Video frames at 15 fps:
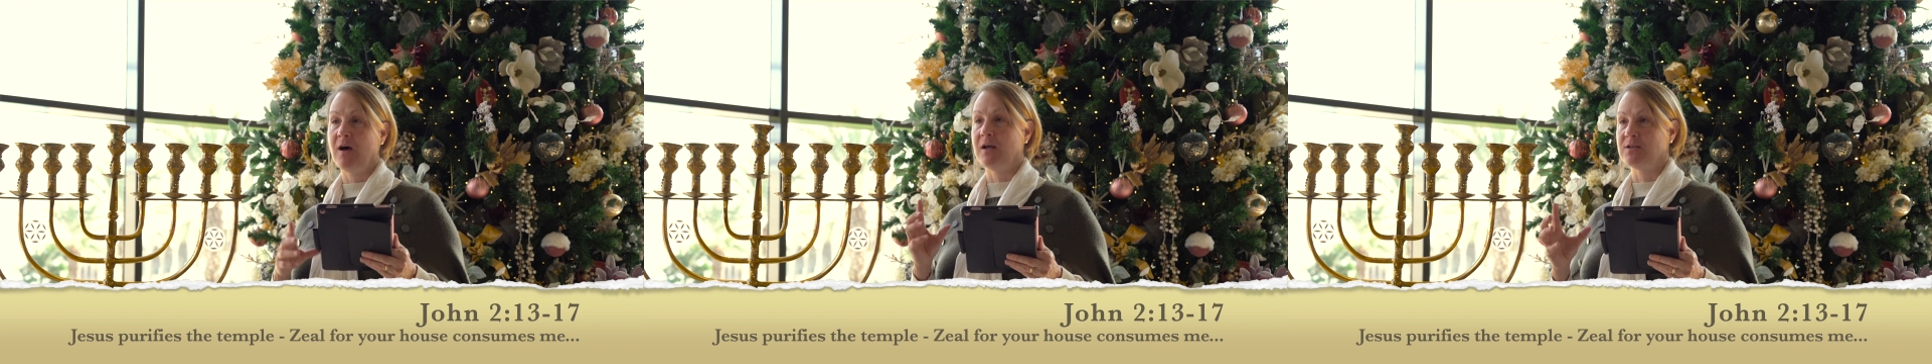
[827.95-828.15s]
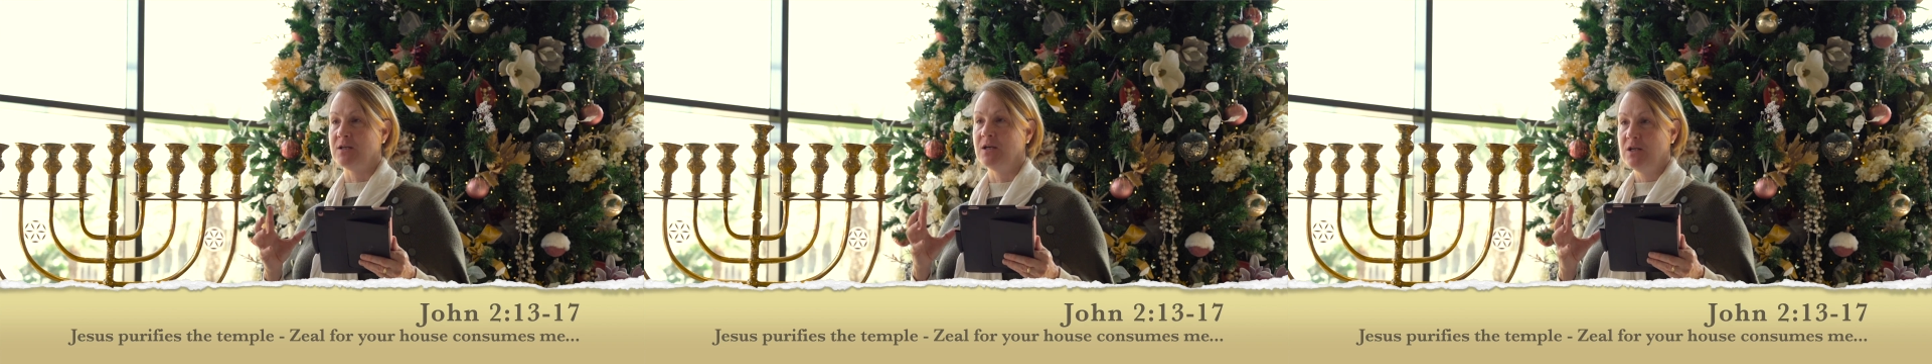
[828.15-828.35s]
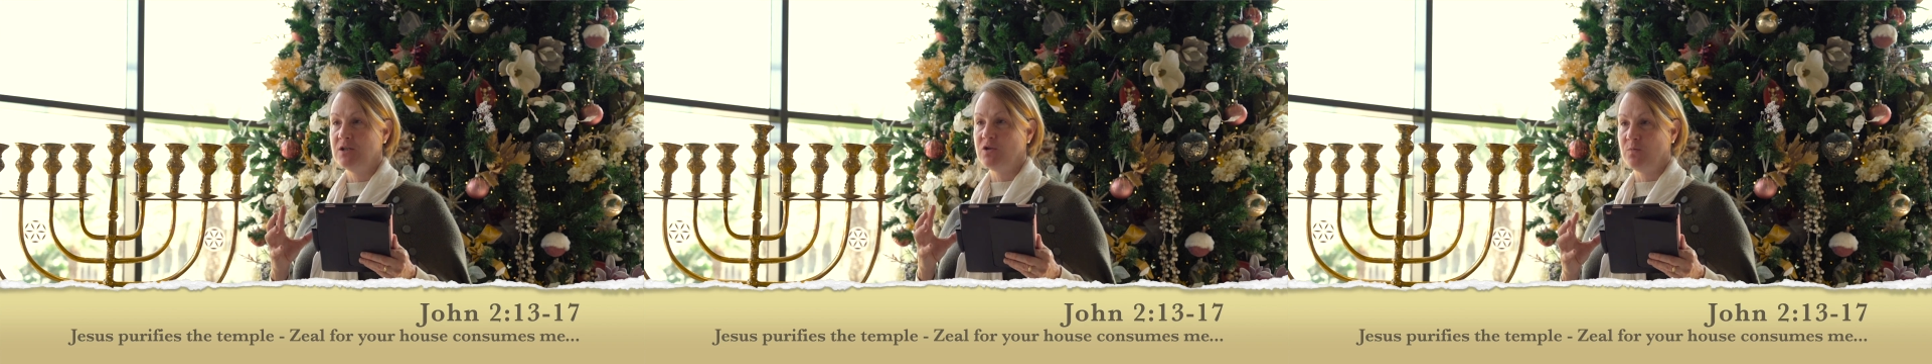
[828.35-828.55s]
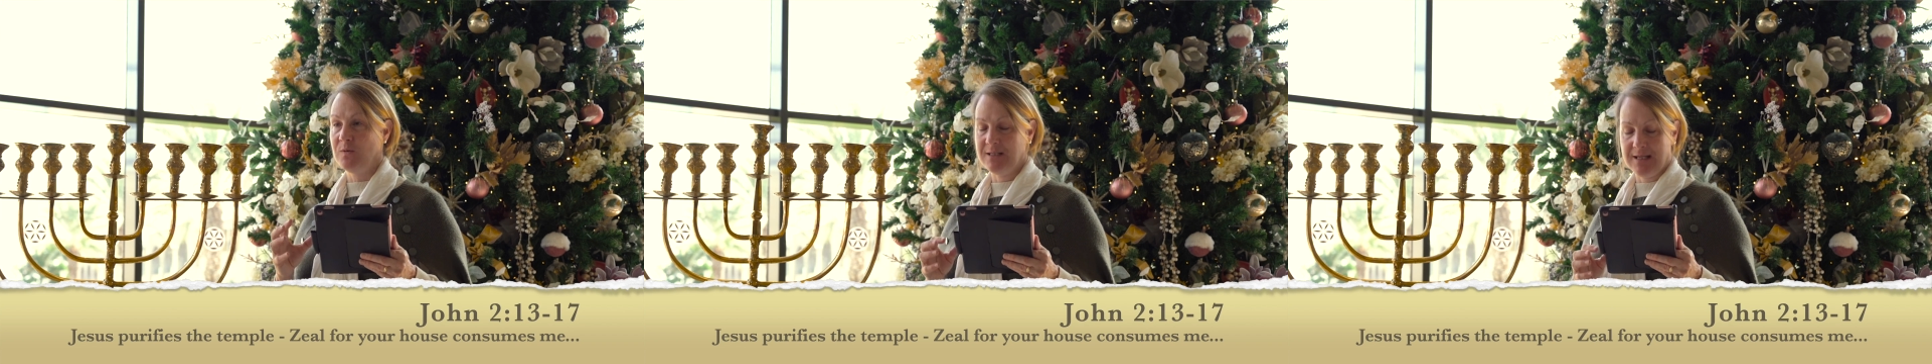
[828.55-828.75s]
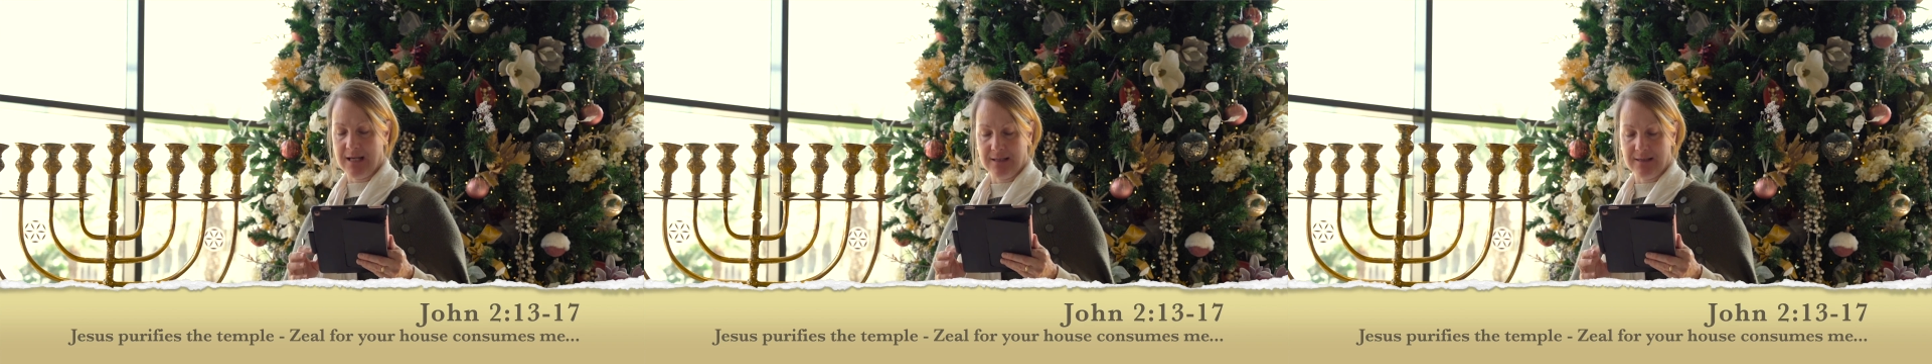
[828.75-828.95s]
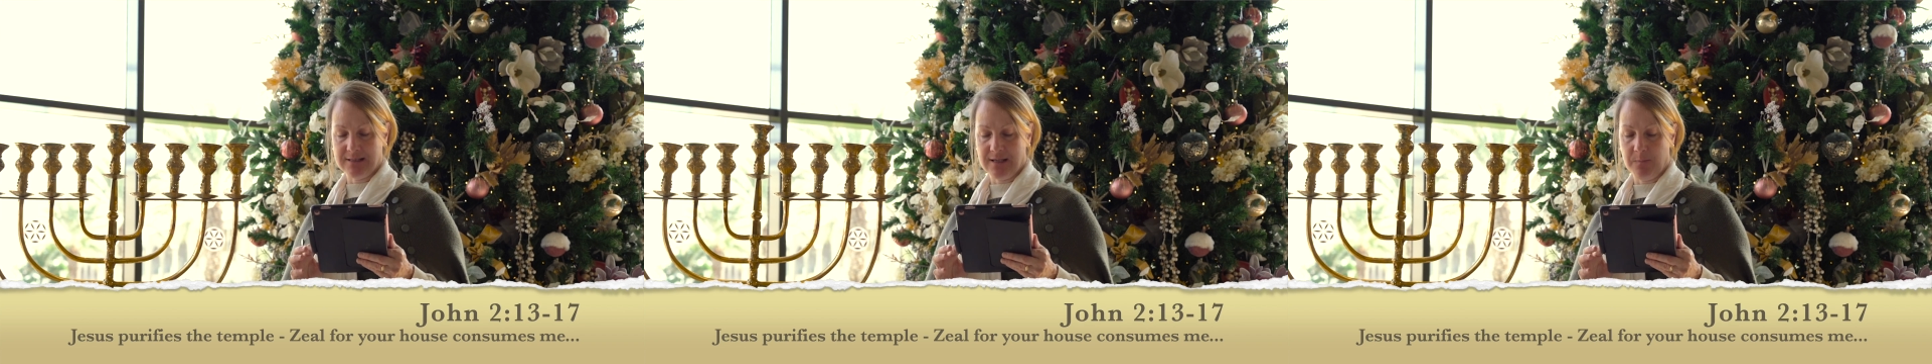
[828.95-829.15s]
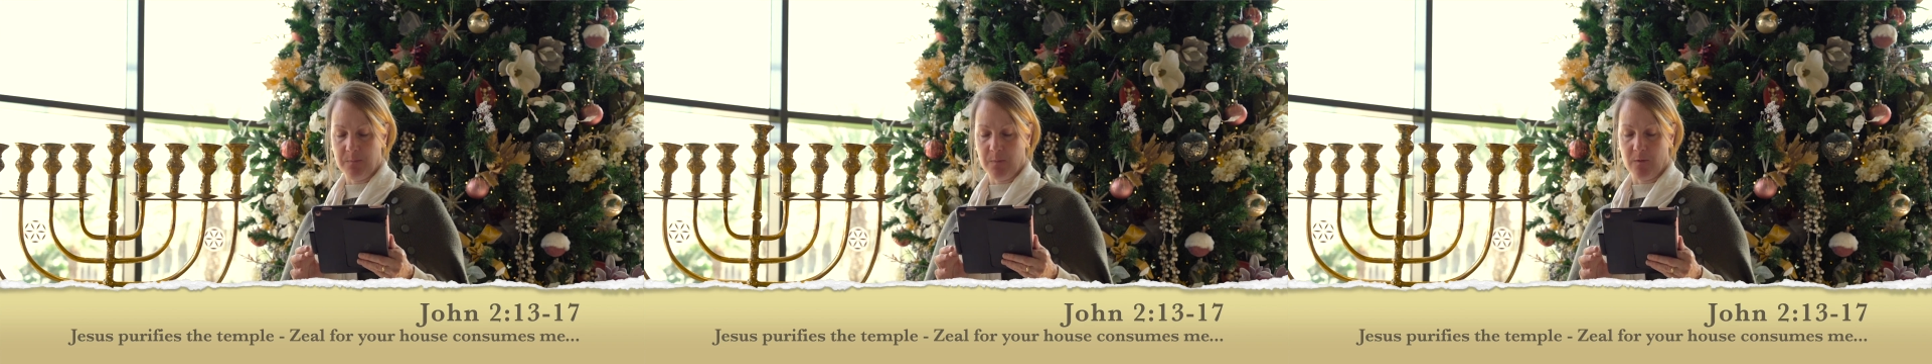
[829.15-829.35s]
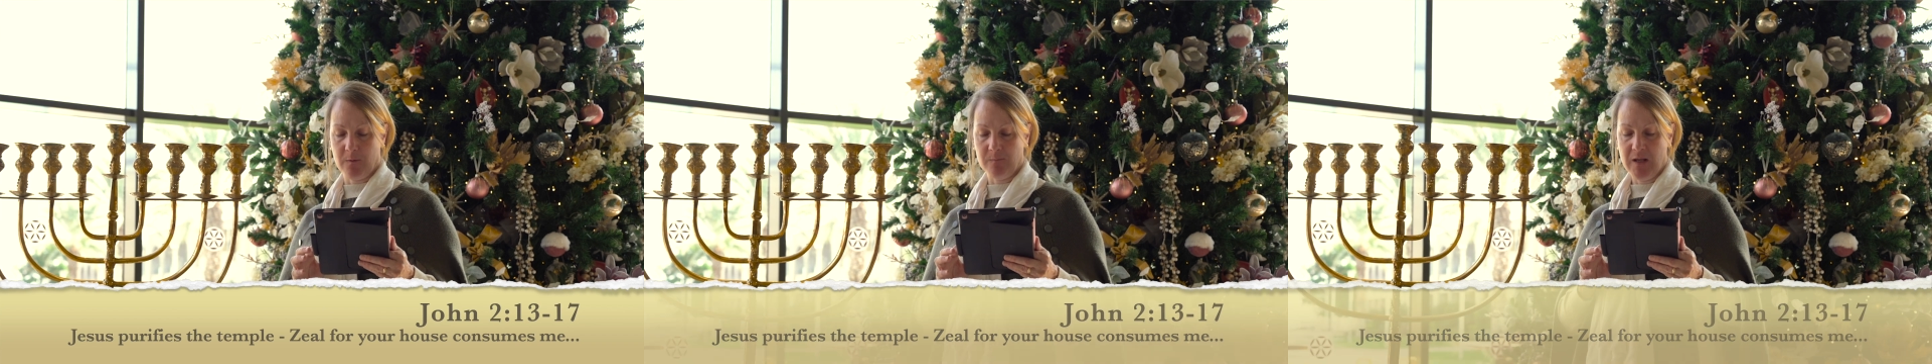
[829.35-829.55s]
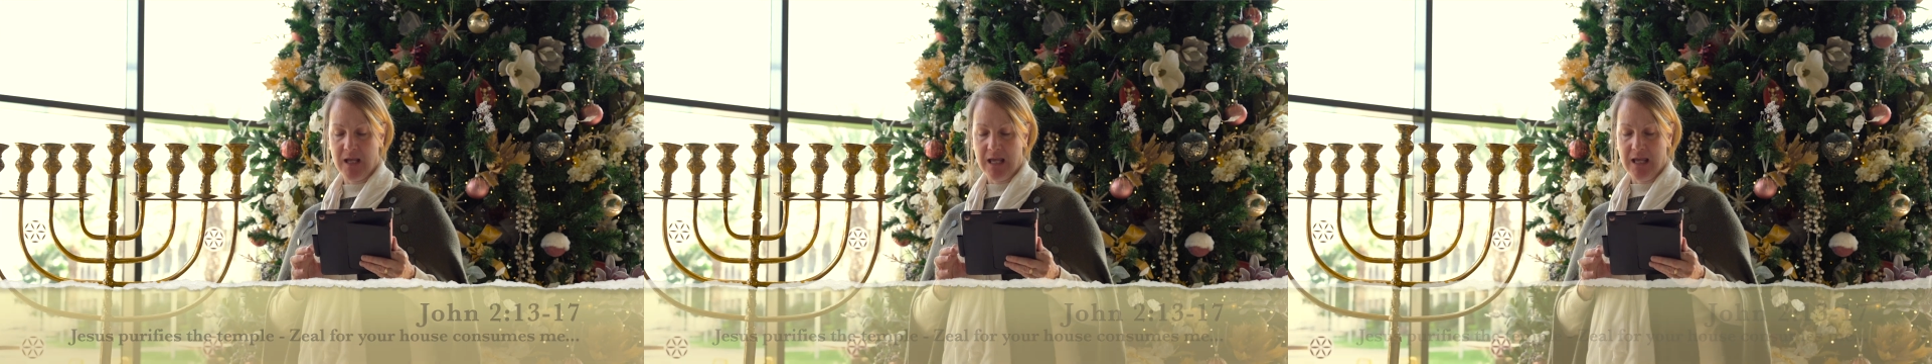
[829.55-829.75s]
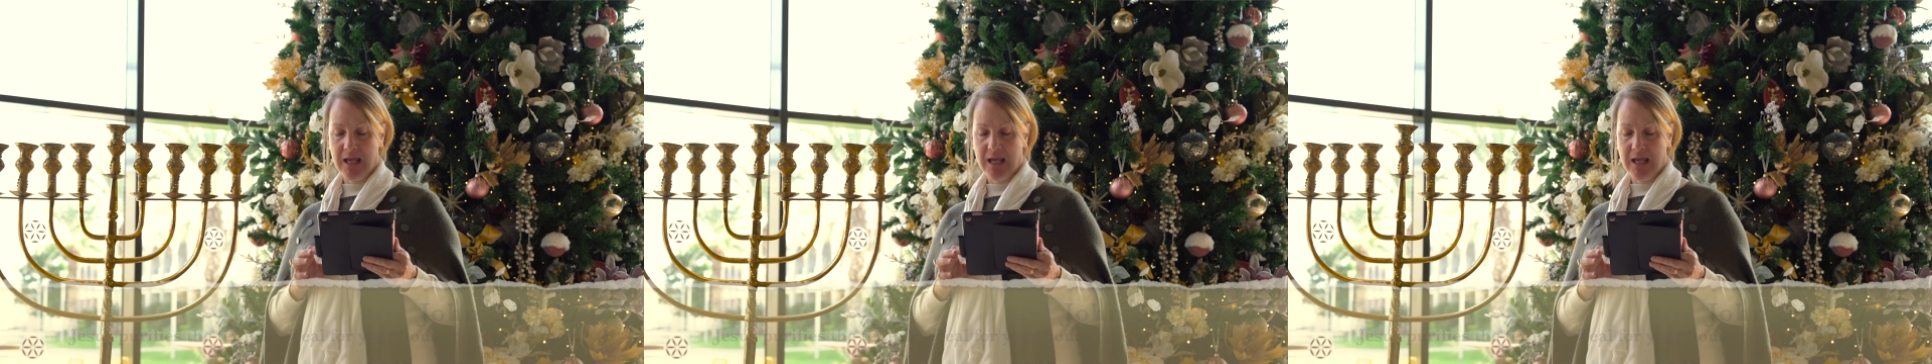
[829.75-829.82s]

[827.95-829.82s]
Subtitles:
fought to retake the temple.